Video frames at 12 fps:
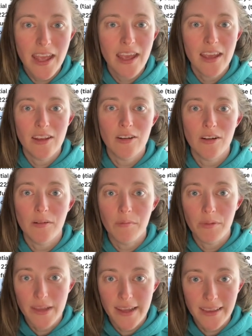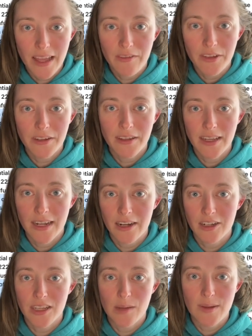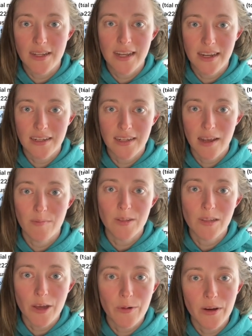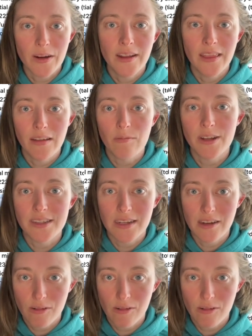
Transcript: Your blood level can actually be 10 times lower than what's in your